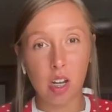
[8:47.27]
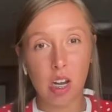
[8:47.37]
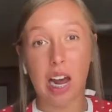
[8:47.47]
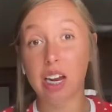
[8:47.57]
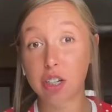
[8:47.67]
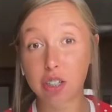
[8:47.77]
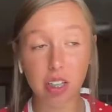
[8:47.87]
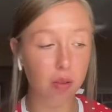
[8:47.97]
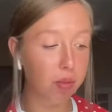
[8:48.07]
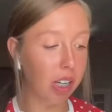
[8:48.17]
I just let
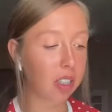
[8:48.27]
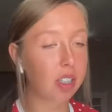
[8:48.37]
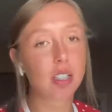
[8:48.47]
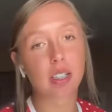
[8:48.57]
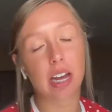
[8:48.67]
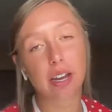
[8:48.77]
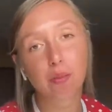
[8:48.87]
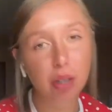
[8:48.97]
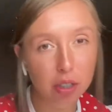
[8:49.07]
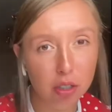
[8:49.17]
them set to the side
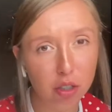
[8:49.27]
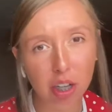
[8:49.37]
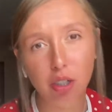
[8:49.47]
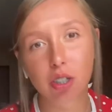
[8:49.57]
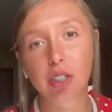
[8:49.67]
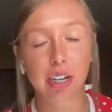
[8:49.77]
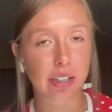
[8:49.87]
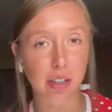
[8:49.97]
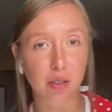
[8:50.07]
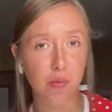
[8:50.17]
because directions say
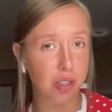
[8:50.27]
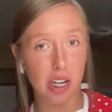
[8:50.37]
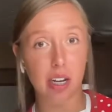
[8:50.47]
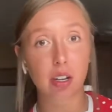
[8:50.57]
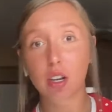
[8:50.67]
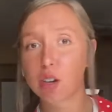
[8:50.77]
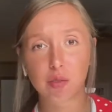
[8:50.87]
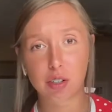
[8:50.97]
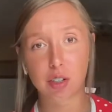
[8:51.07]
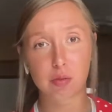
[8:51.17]
let them set
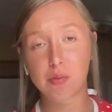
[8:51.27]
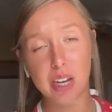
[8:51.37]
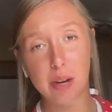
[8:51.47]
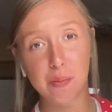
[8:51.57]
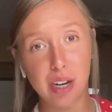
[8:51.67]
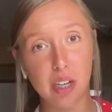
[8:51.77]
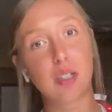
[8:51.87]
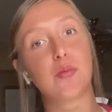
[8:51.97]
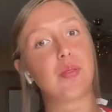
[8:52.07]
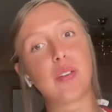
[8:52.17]
for 10
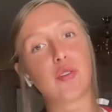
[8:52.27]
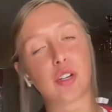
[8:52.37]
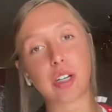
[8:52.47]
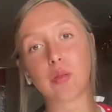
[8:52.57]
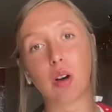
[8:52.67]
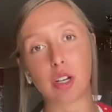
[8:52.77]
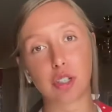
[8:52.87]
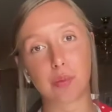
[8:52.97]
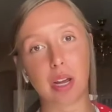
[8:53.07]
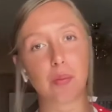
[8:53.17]
minutes before you wash
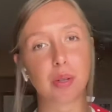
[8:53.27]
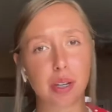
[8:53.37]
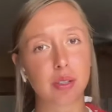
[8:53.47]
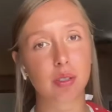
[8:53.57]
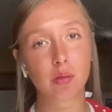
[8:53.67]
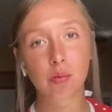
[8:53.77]
them out, because